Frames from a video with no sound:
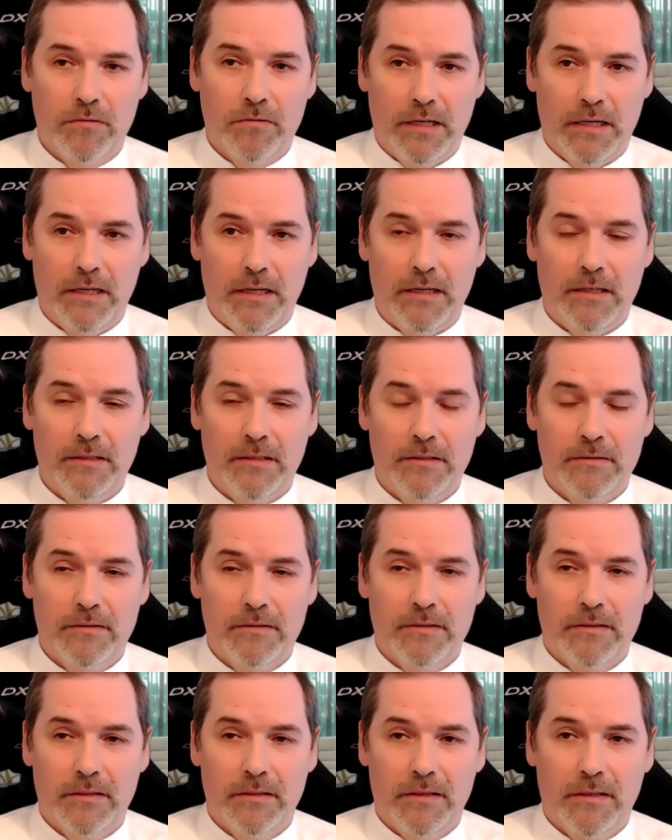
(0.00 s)
the
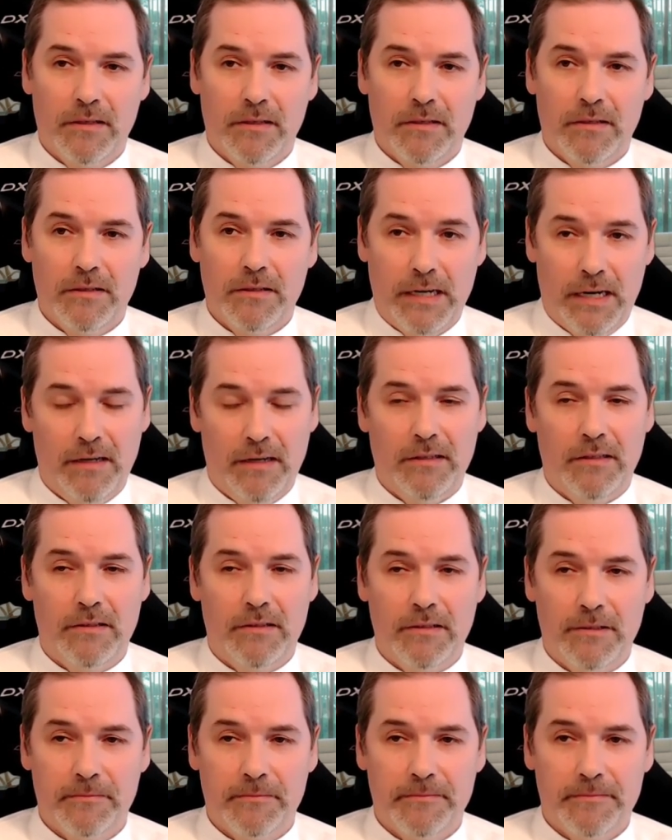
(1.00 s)
reality.